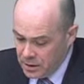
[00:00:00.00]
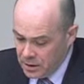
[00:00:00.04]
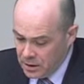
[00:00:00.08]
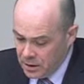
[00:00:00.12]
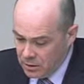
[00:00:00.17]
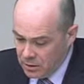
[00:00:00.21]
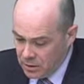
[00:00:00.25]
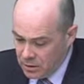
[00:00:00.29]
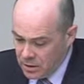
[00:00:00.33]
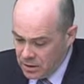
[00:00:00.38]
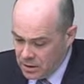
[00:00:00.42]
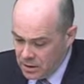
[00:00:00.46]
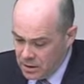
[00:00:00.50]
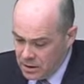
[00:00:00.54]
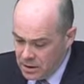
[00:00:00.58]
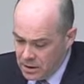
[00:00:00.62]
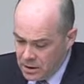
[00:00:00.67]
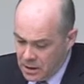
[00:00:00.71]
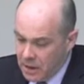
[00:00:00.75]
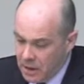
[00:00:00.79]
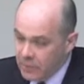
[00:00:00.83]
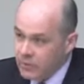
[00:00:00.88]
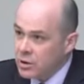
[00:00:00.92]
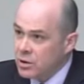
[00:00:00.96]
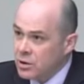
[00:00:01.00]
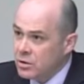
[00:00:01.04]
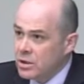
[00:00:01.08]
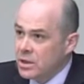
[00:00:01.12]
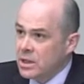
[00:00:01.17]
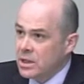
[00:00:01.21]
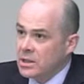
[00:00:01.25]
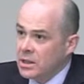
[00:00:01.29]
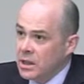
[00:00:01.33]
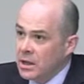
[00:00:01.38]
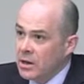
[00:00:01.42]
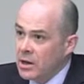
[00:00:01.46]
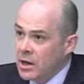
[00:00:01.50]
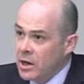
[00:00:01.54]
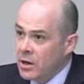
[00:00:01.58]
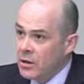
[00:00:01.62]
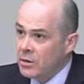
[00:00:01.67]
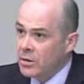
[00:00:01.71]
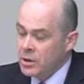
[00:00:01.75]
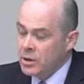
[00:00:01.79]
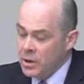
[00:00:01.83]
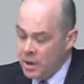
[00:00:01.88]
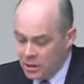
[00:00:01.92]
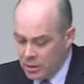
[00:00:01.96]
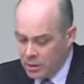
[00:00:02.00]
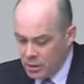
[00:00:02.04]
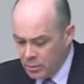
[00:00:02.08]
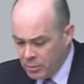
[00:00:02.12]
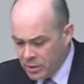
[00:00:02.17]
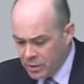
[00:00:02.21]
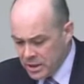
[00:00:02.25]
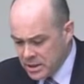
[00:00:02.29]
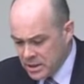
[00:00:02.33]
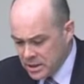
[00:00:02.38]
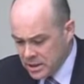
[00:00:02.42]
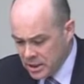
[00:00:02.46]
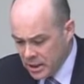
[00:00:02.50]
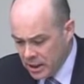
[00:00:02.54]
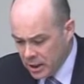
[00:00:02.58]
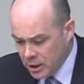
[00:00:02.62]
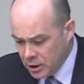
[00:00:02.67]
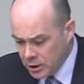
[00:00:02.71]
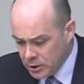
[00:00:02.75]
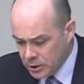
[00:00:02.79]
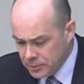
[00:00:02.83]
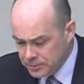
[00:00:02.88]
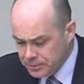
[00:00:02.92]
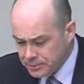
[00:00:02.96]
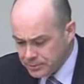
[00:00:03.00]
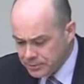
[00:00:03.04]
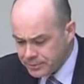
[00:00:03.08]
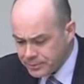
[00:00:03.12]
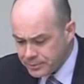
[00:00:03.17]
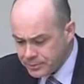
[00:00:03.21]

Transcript: Now, Kevin, you said earlier in your presentation